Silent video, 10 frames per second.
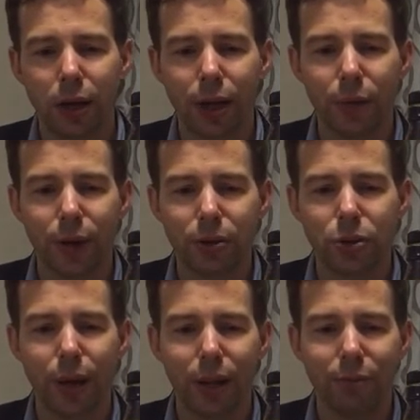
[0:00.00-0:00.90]
Anyway,
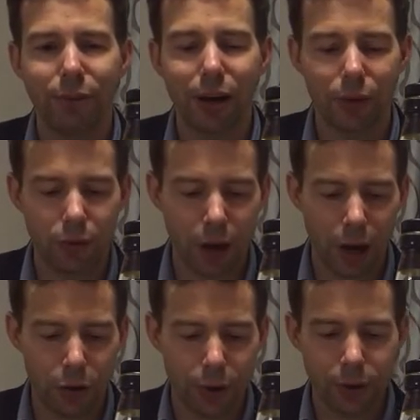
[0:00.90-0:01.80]
so eighty-five out of one
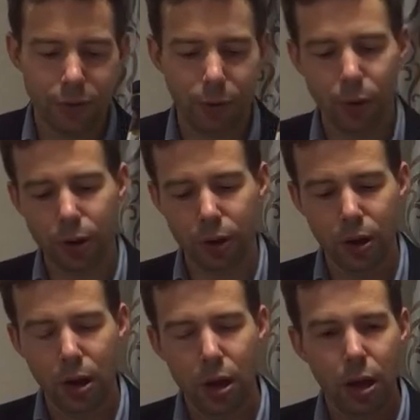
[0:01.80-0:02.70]
hundred
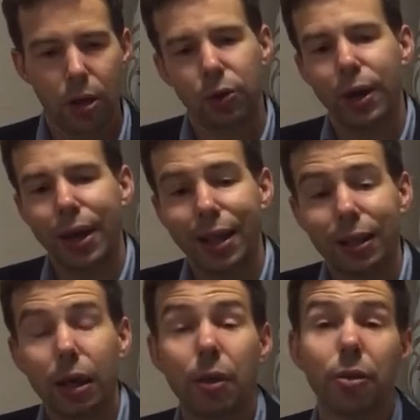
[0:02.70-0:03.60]
for
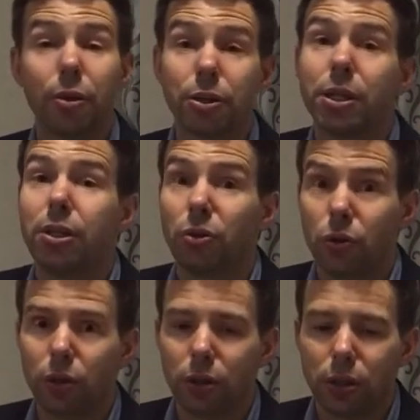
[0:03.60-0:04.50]
Craigellachie thirteen
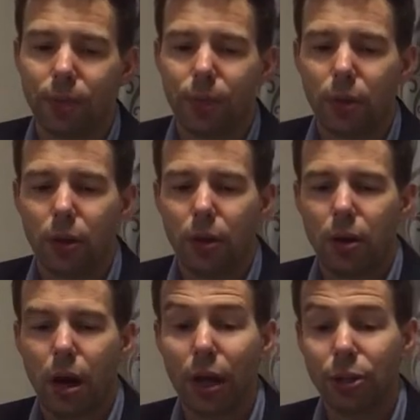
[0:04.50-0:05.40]
year old,
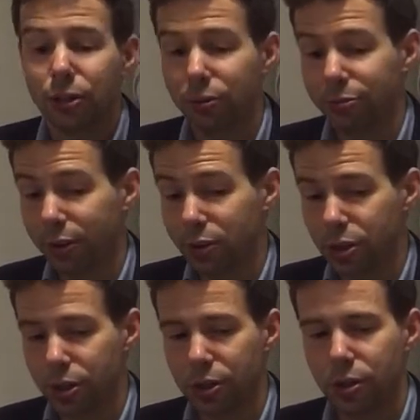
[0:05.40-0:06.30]
unchill
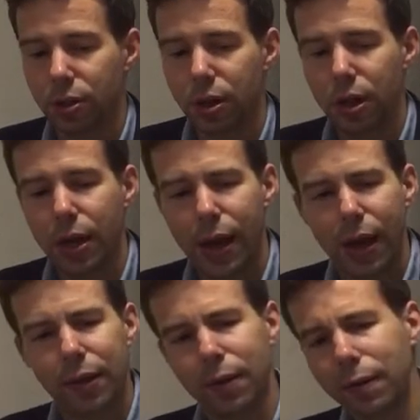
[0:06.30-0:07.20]
filtered,
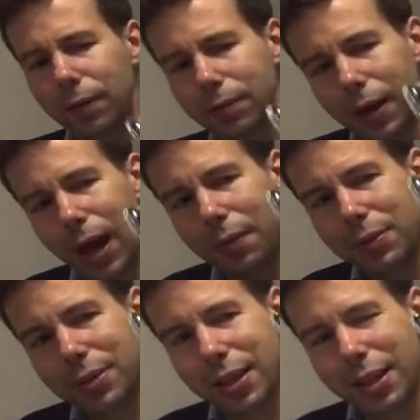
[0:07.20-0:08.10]
and I
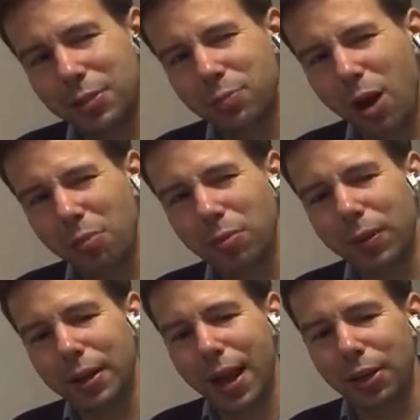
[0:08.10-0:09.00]
would say that's
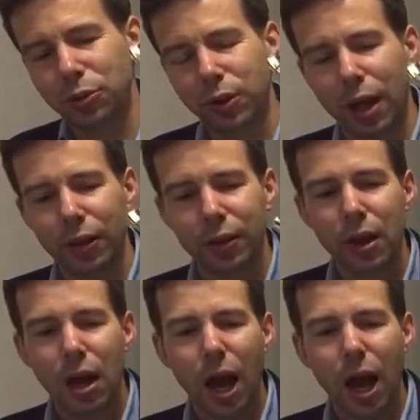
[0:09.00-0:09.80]
probably natural color.